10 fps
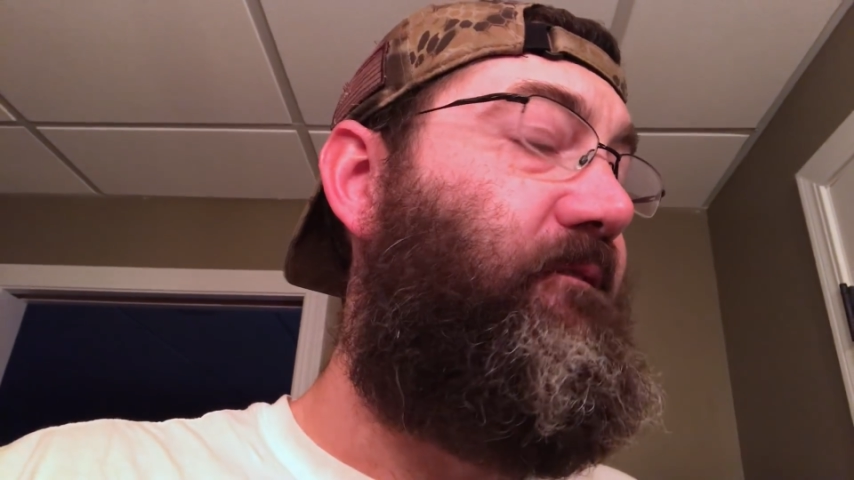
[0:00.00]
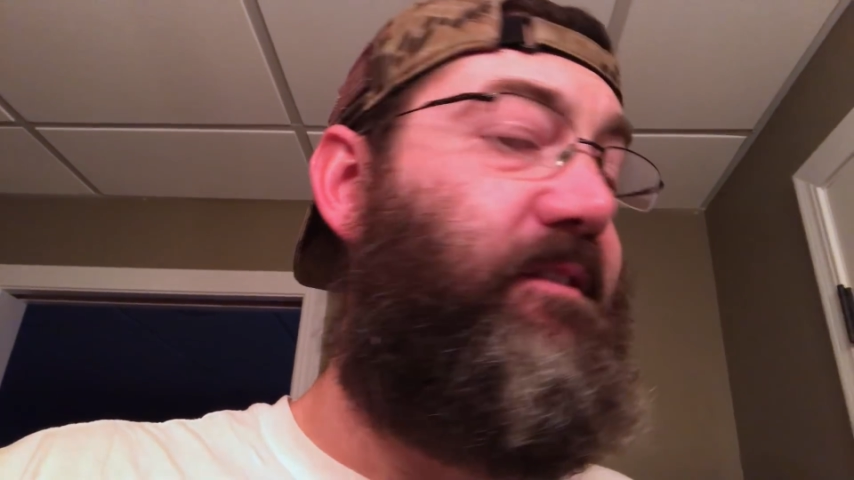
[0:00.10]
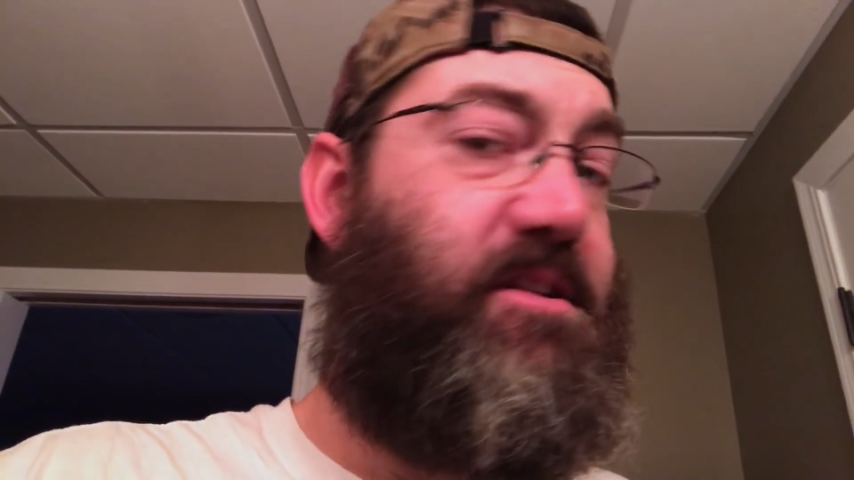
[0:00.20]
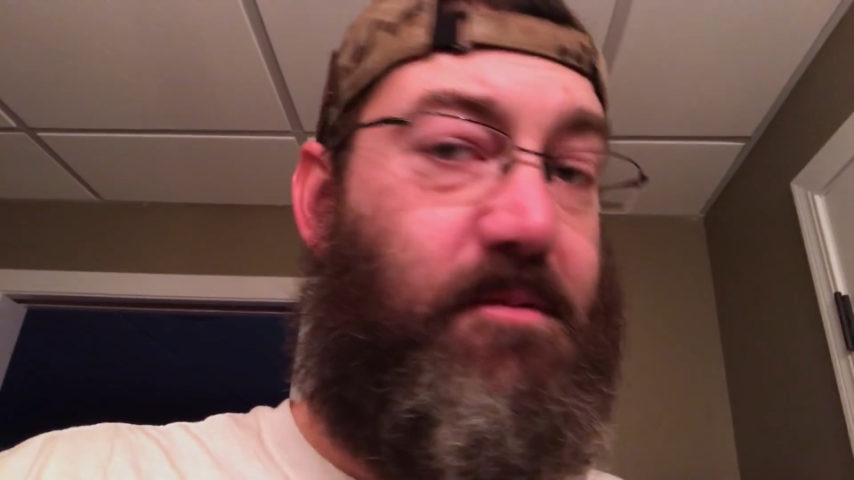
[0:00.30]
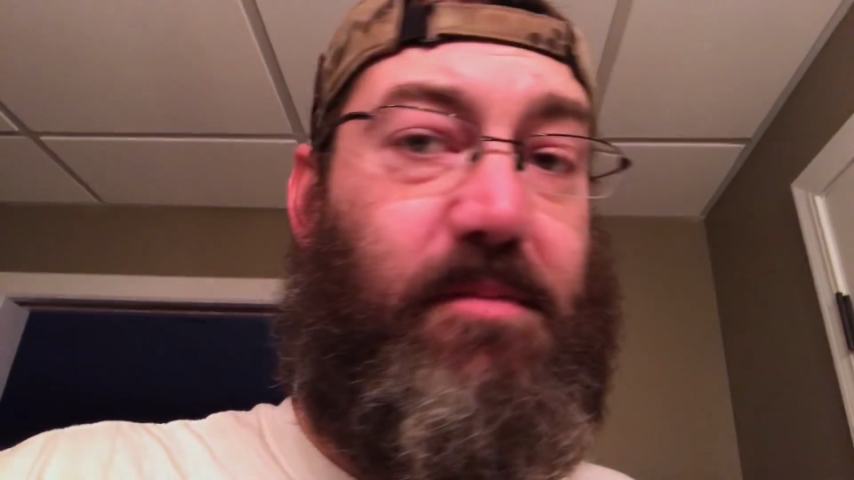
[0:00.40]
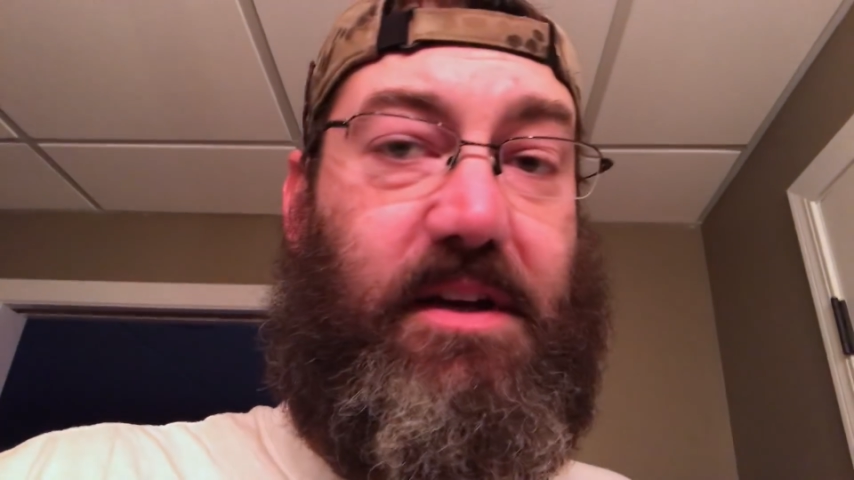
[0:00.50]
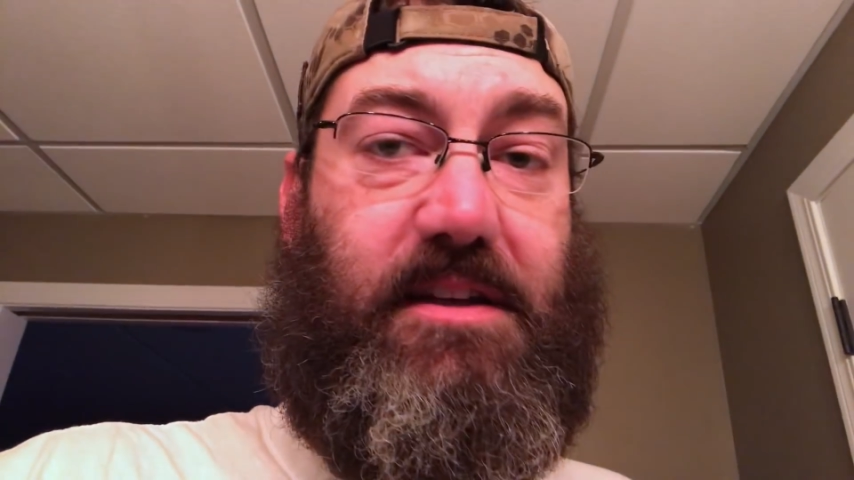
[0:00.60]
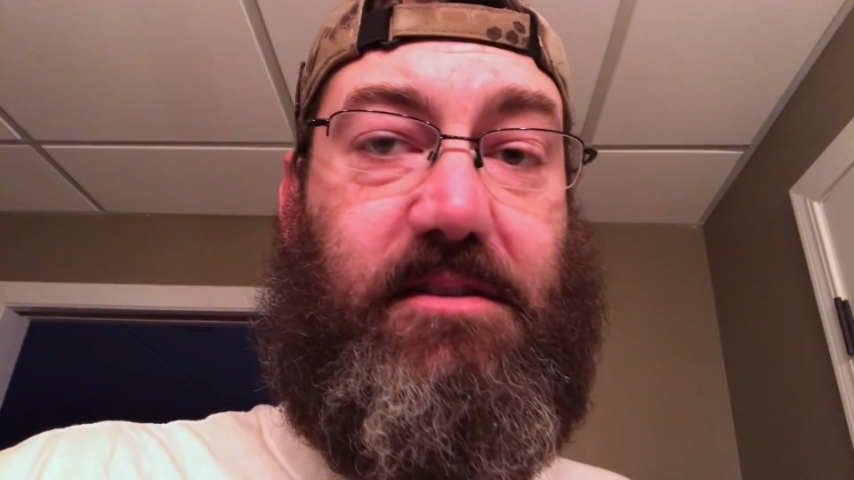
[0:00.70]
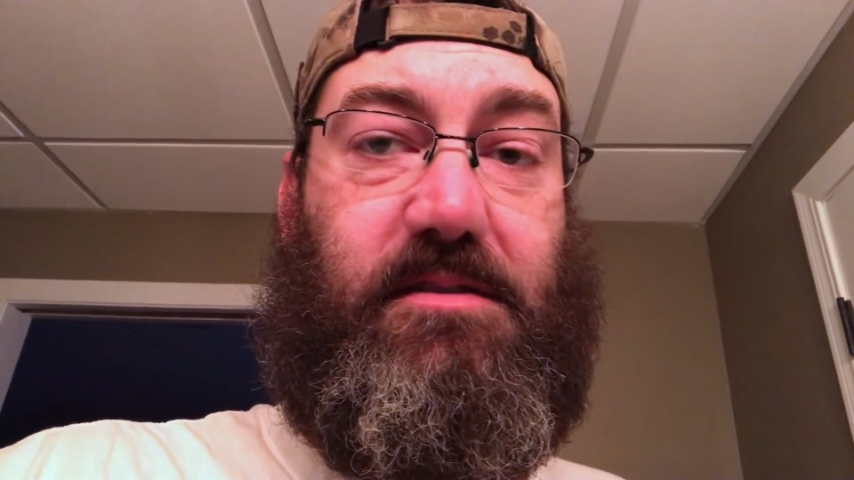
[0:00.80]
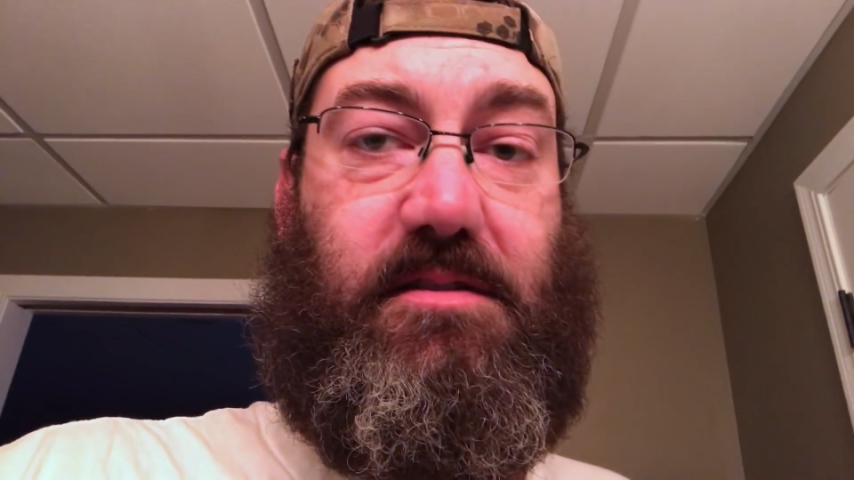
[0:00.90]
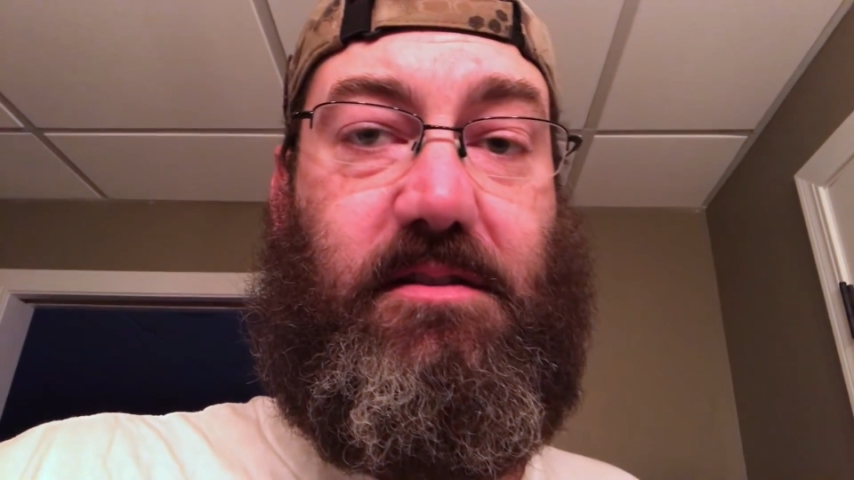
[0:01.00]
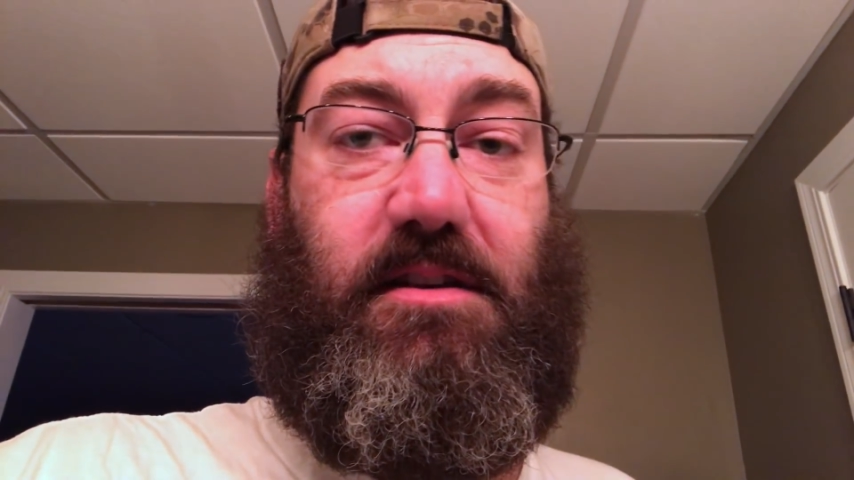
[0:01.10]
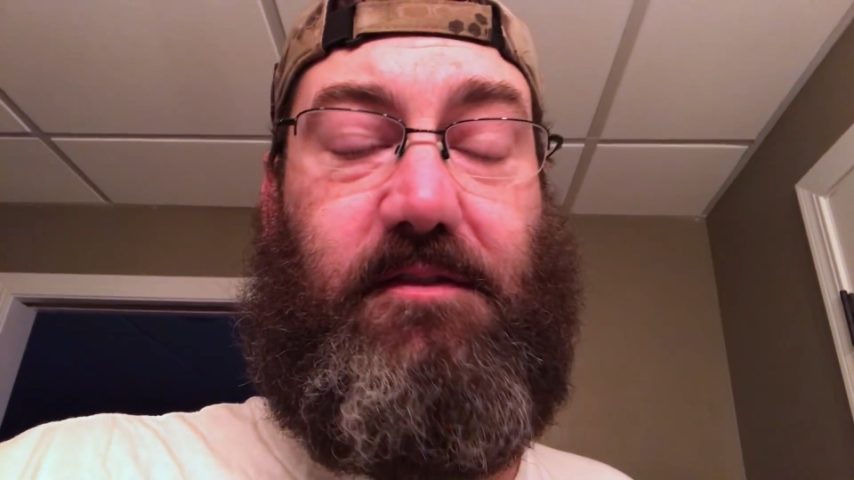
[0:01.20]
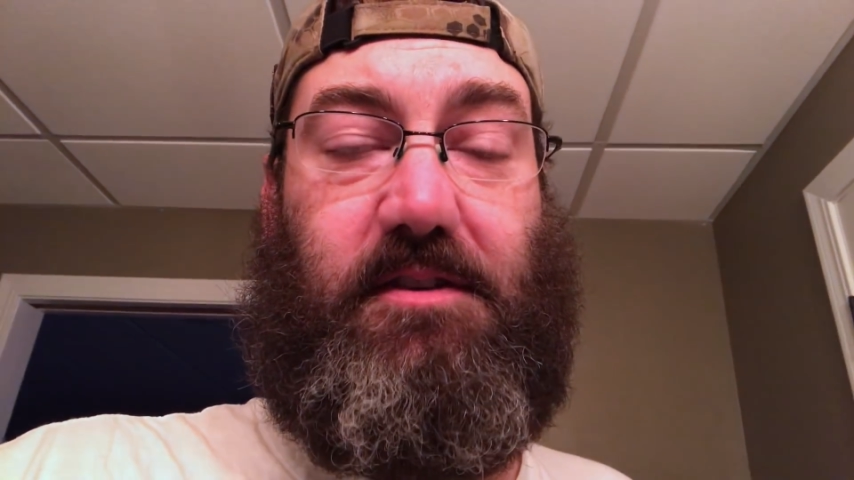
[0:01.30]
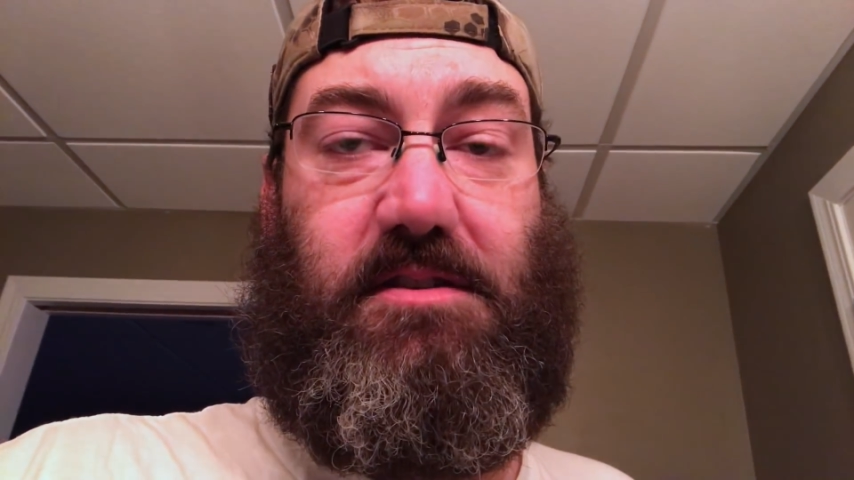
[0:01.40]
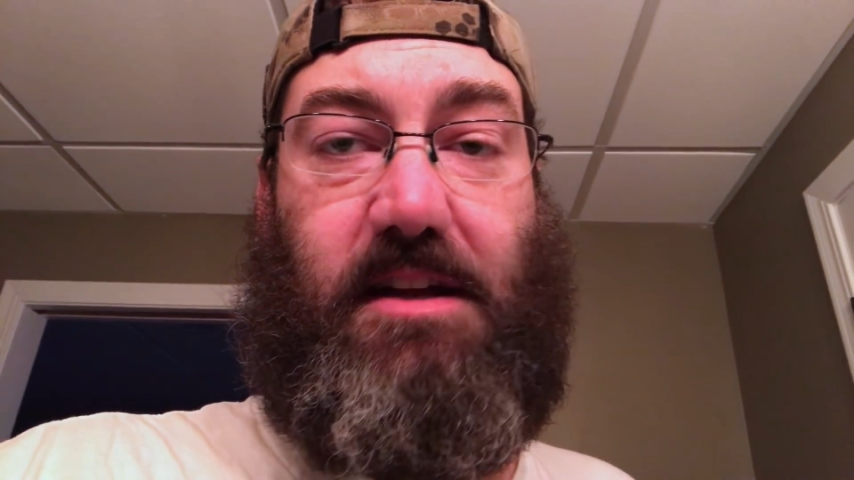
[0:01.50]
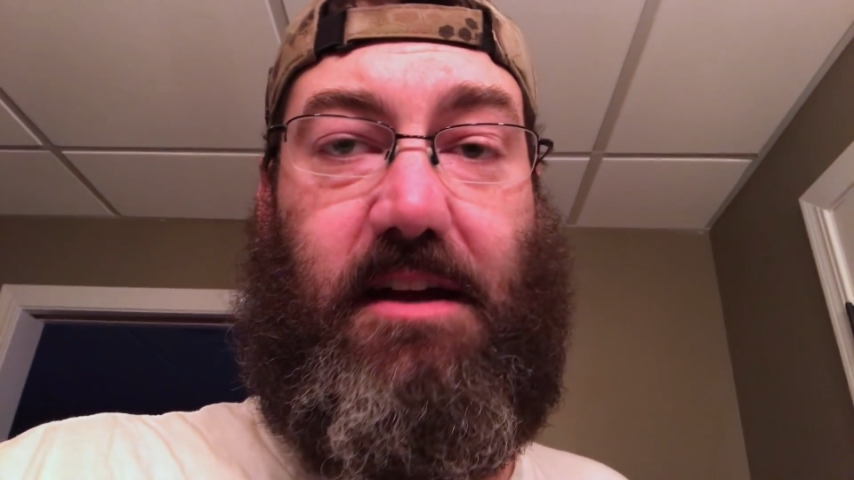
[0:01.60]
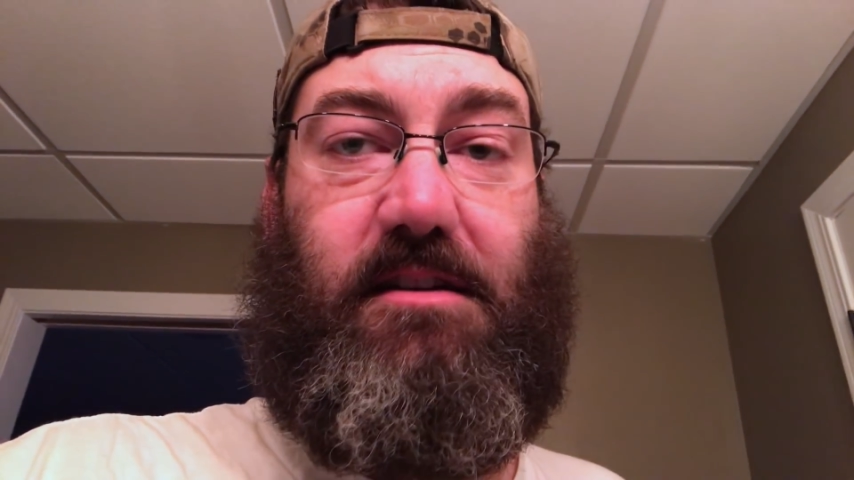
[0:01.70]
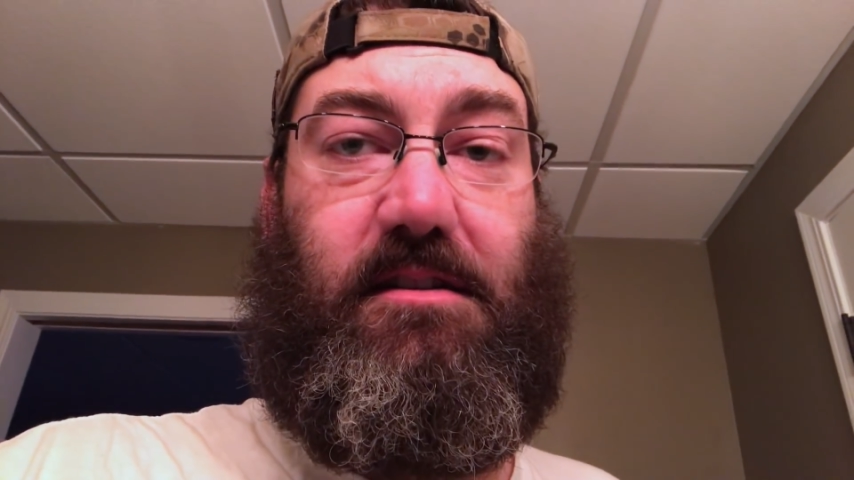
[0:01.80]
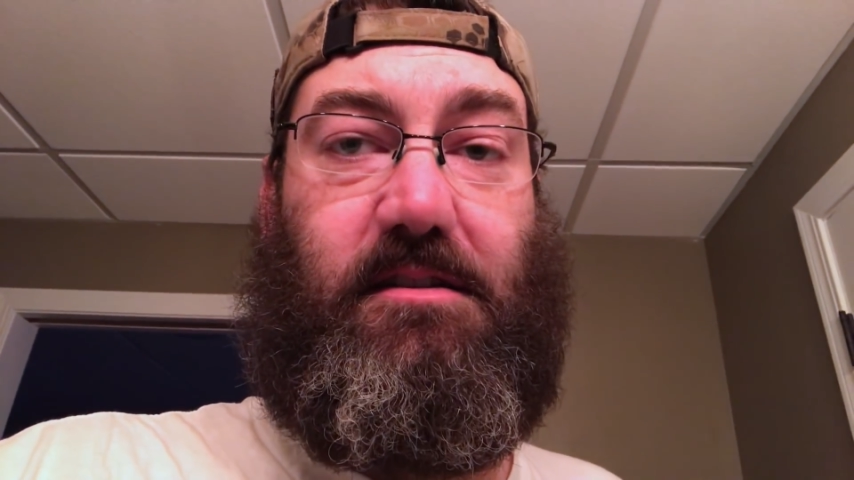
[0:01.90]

Fishing buddies, if it's not